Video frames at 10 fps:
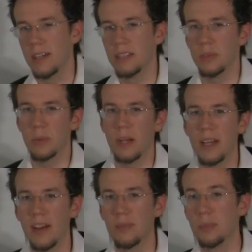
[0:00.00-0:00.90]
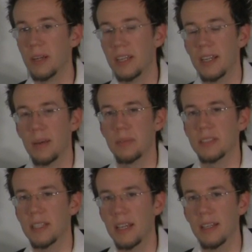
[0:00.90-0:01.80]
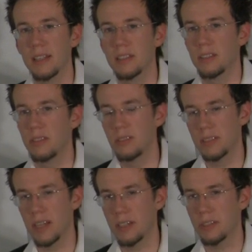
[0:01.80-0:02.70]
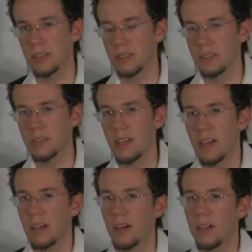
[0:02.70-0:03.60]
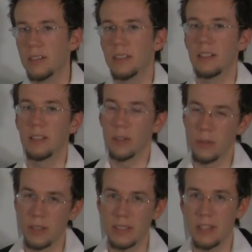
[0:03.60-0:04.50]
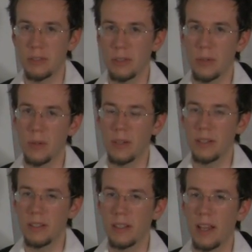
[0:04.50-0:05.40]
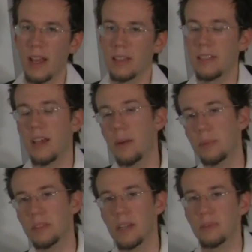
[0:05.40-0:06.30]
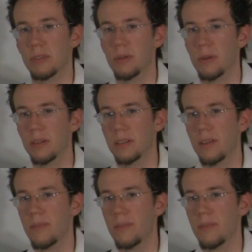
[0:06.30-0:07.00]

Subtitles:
is a way of breaking up a scale into two sections called the lower tetrachord and the upper tetrachord.